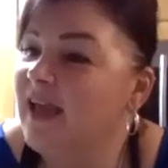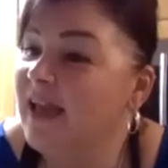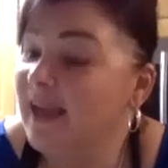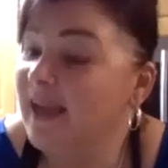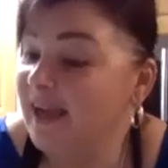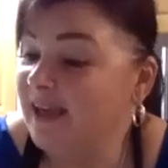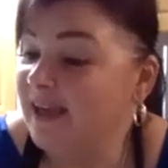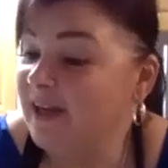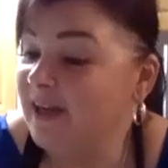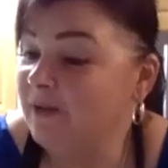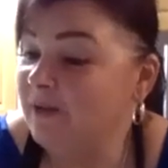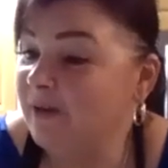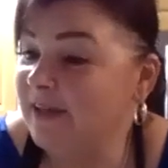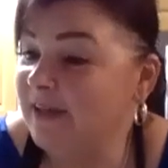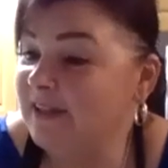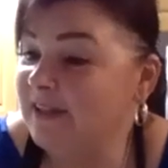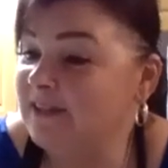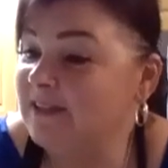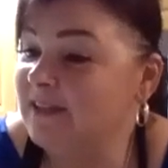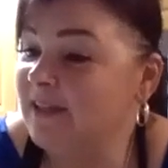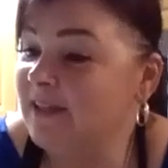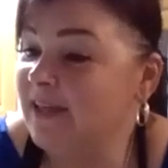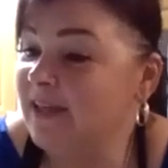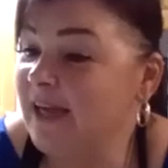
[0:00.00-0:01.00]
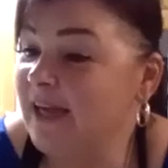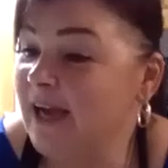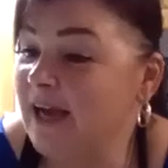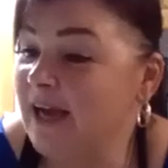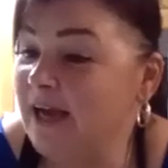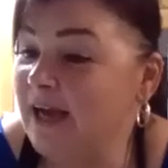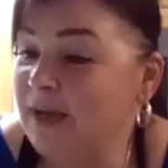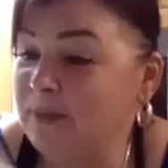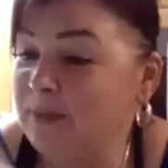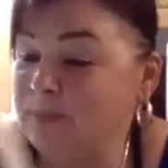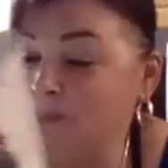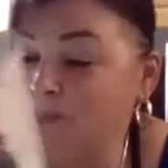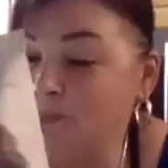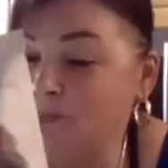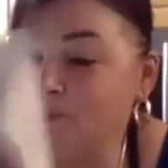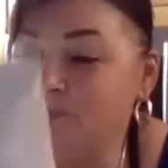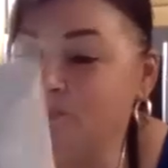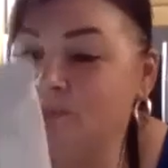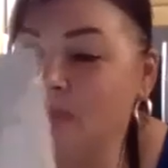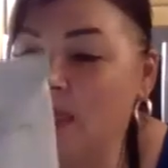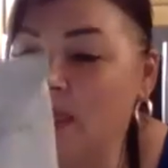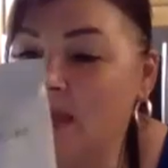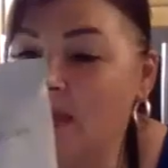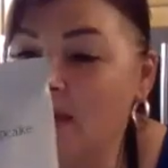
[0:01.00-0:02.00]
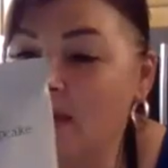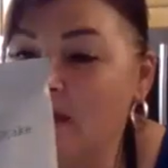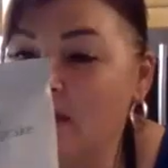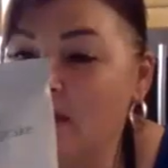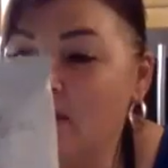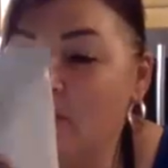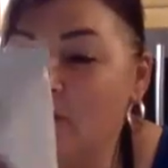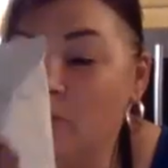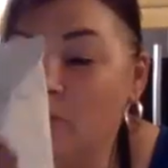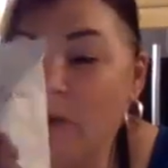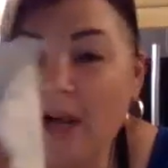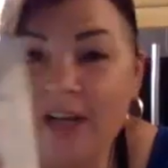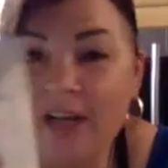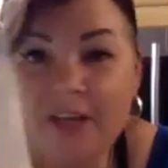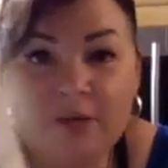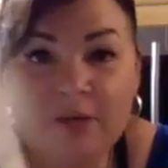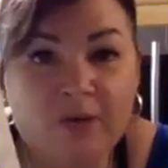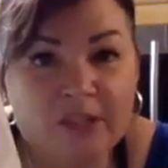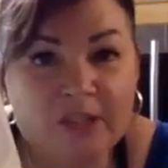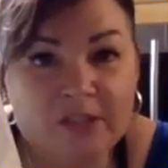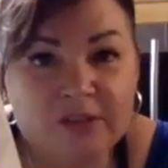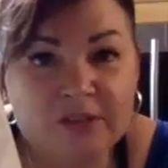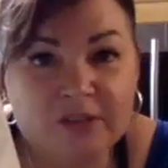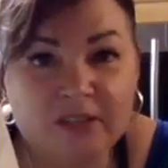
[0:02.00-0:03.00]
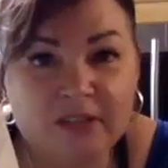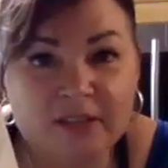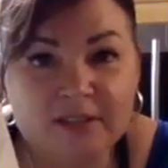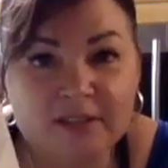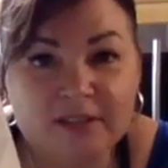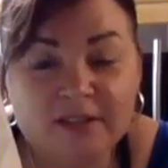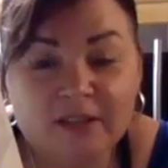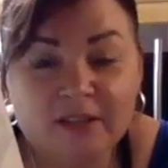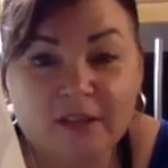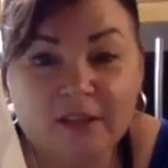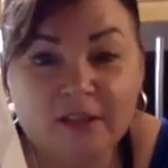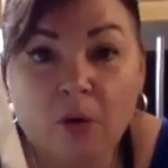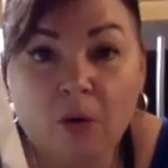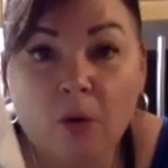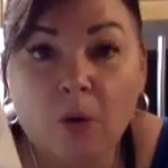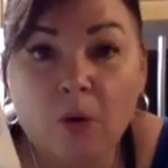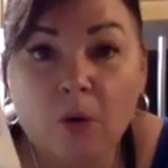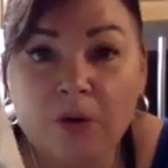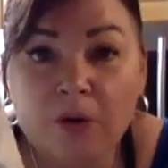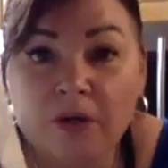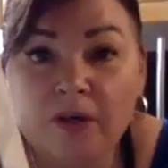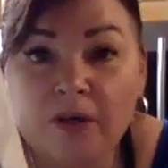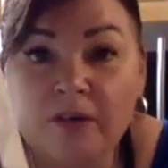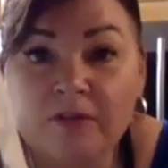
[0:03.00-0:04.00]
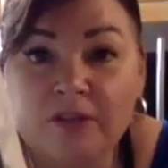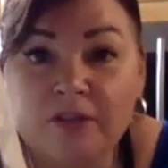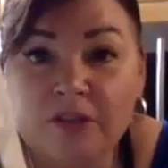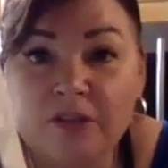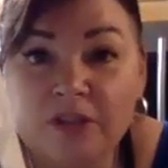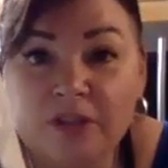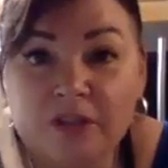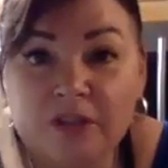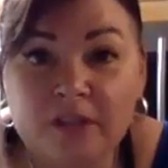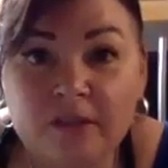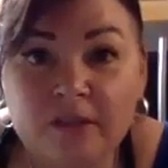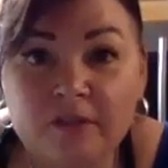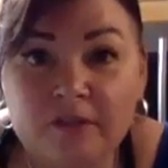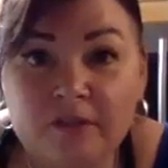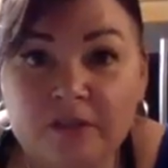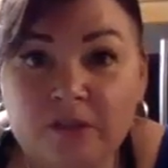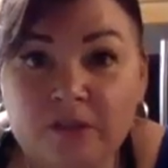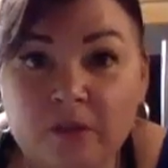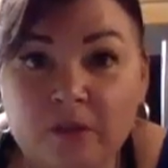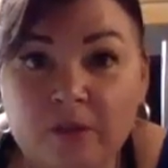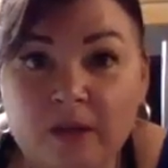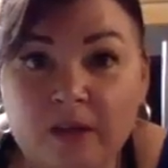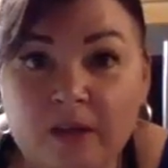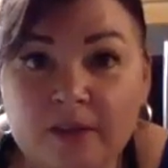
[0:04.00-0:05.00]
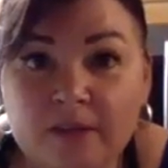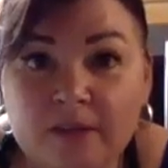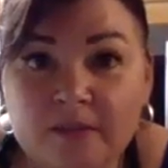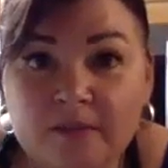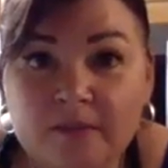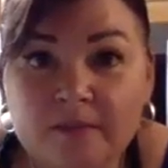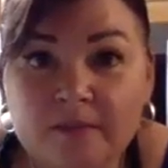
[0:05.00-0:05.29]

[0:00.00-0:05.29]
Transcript: Anyways, um, why you want to use ours? Quarter of the sugar of the store bought.